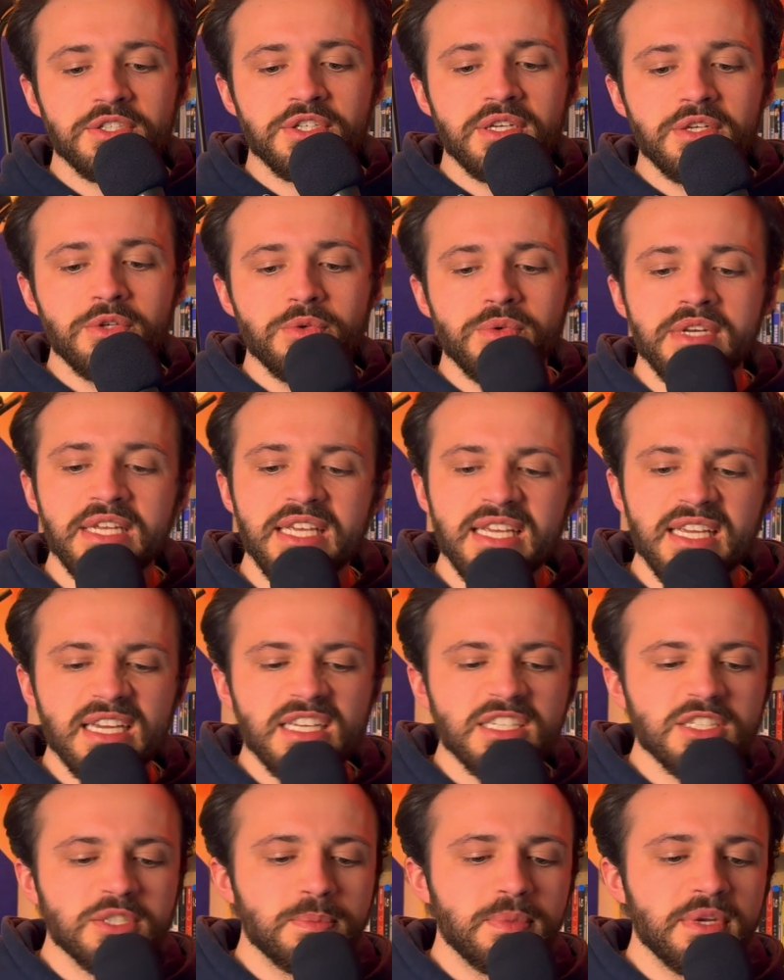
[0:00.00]
such a unique
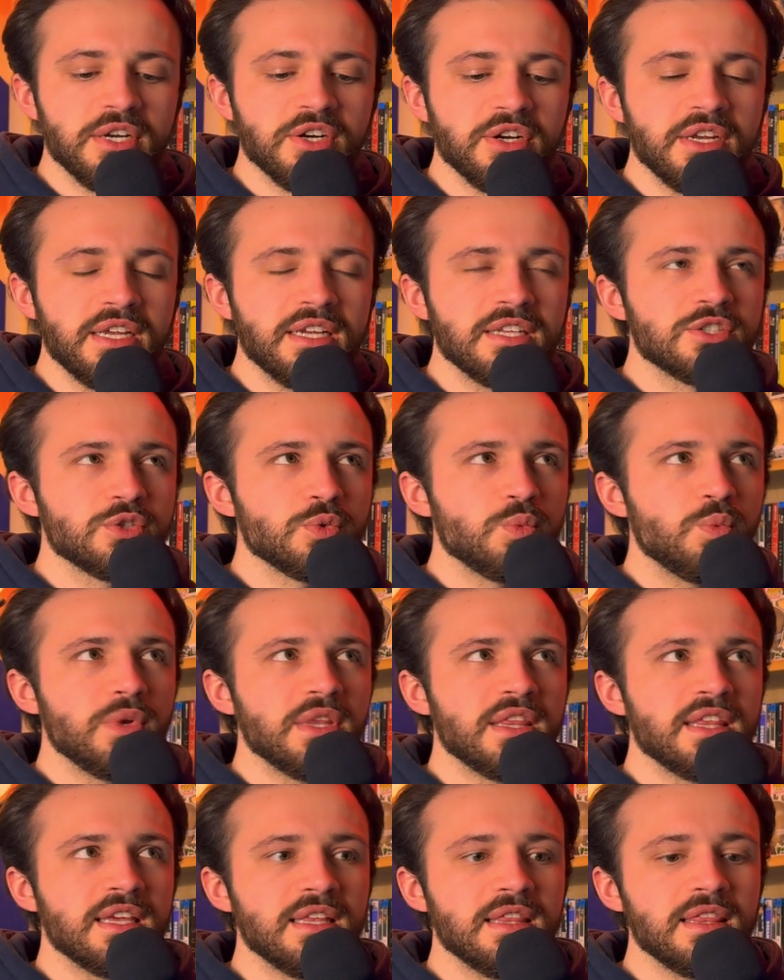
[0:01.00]
experience
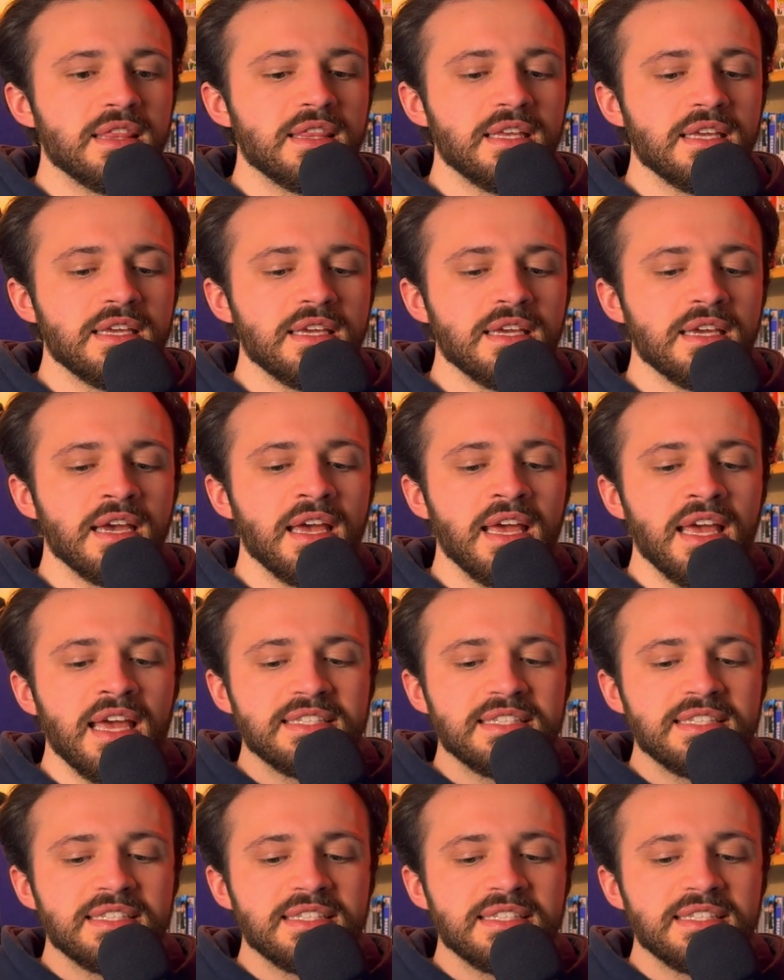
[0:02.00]
within the